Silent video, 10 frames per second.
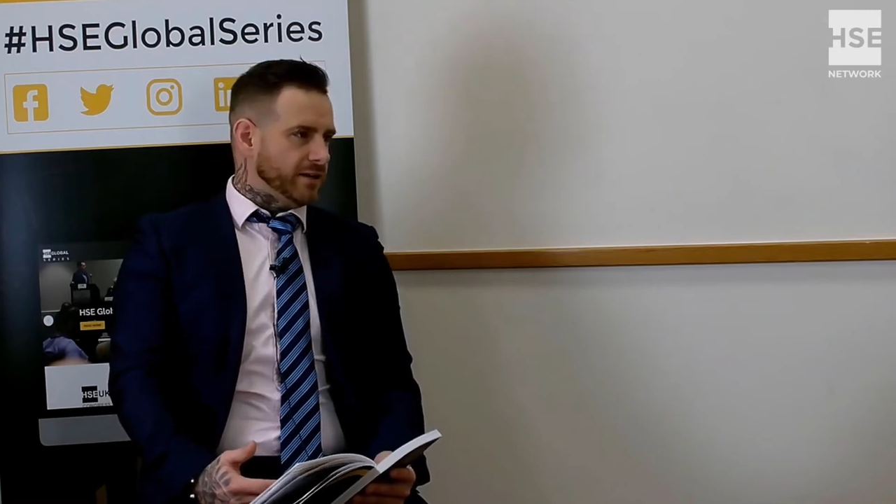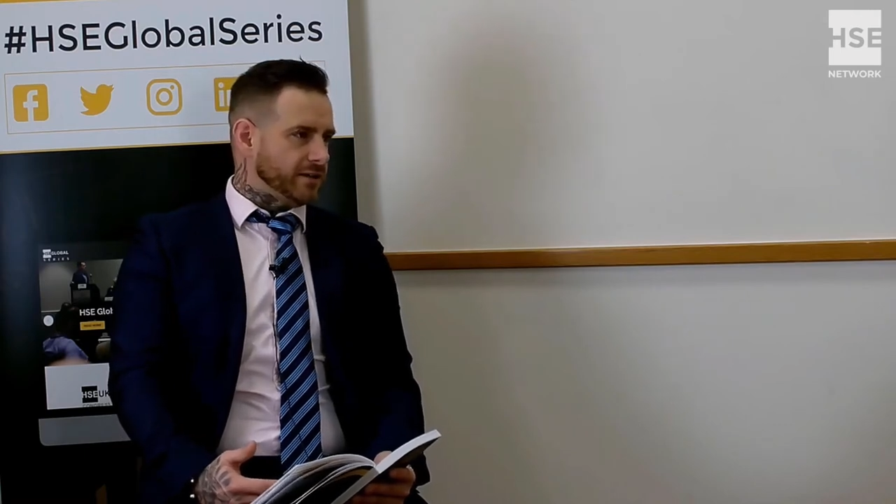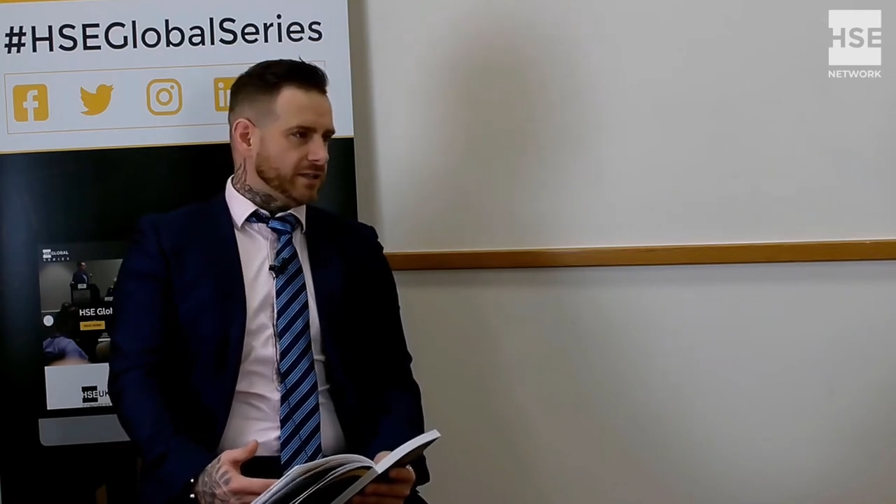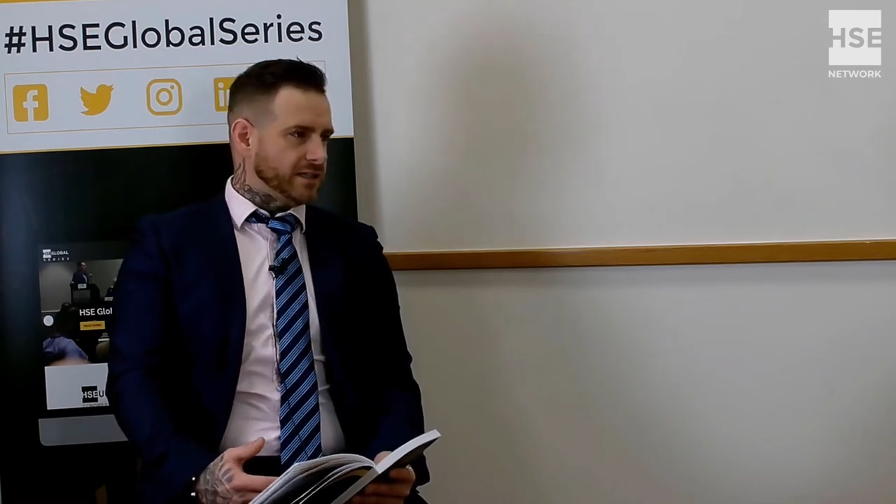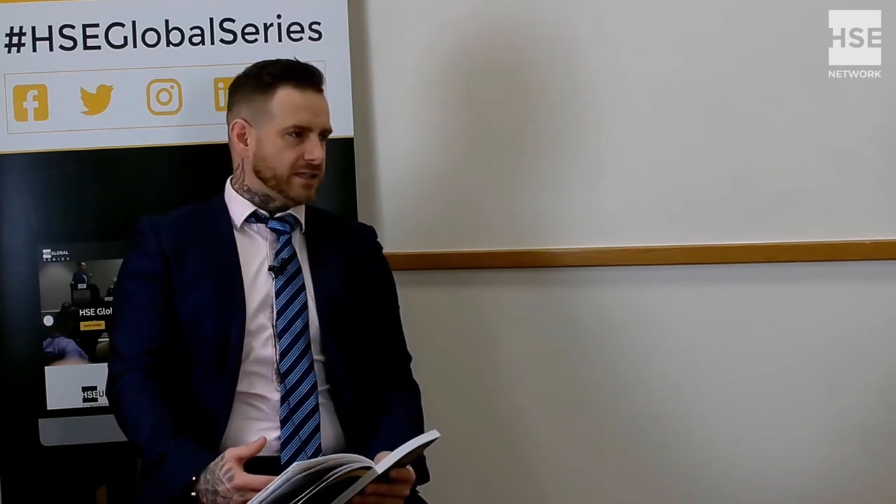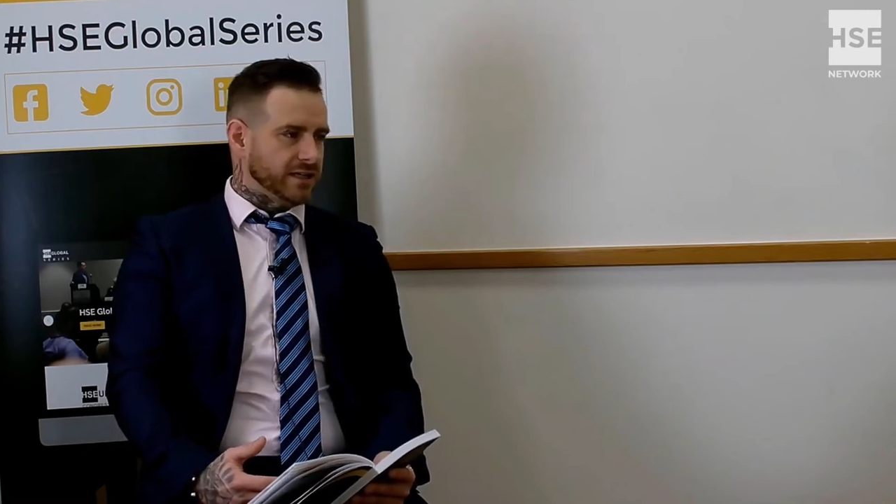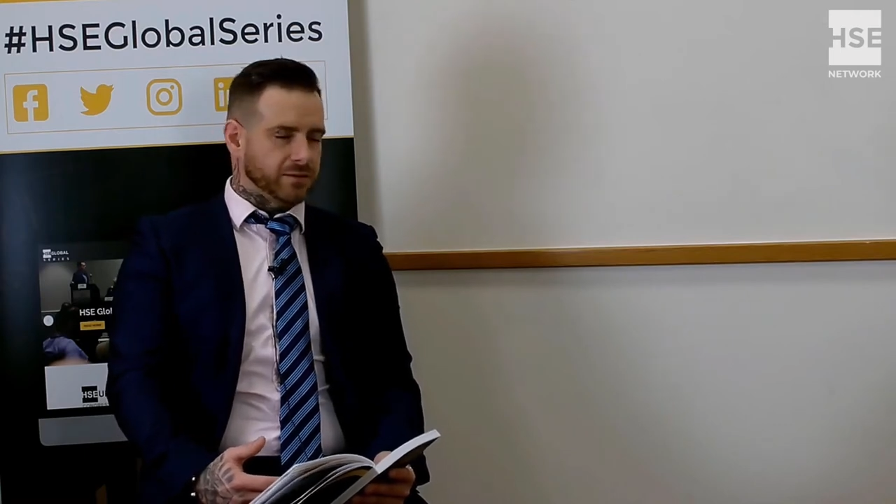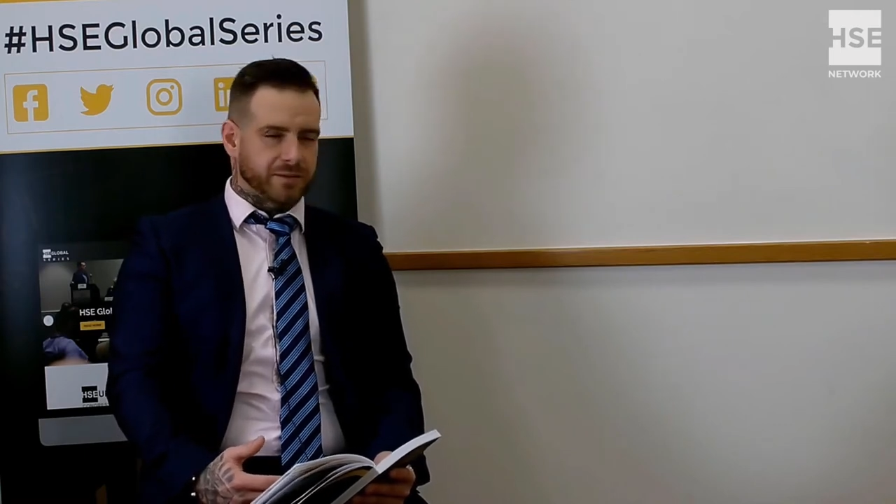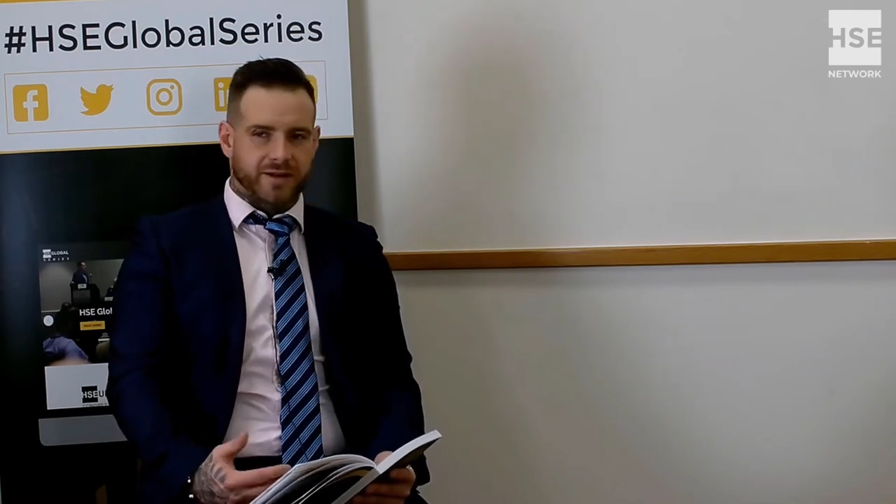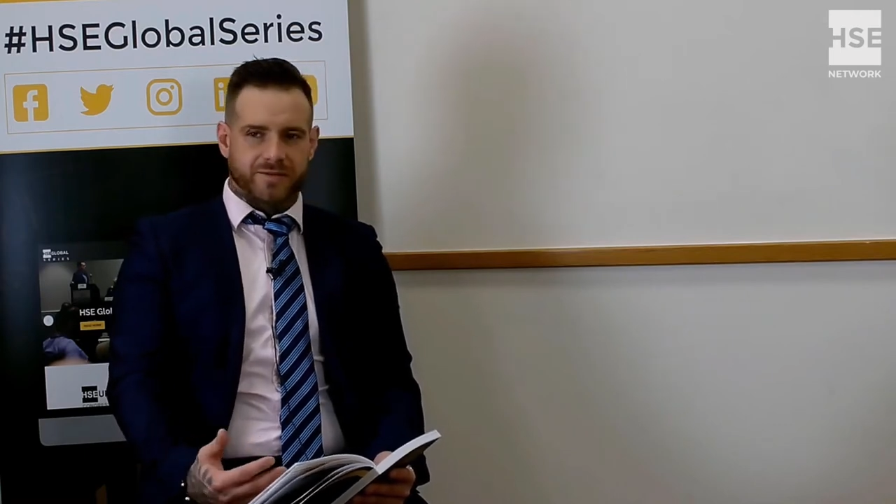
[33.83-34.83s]
I think there's a little
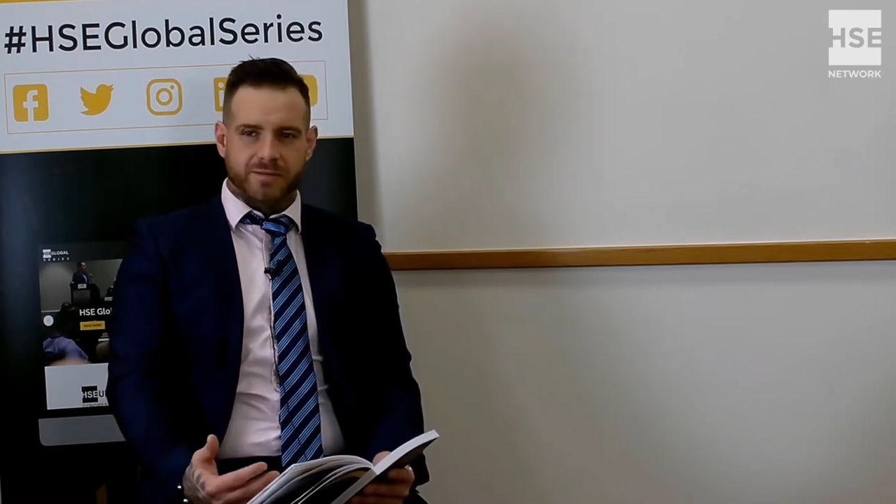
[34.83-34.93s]
bit of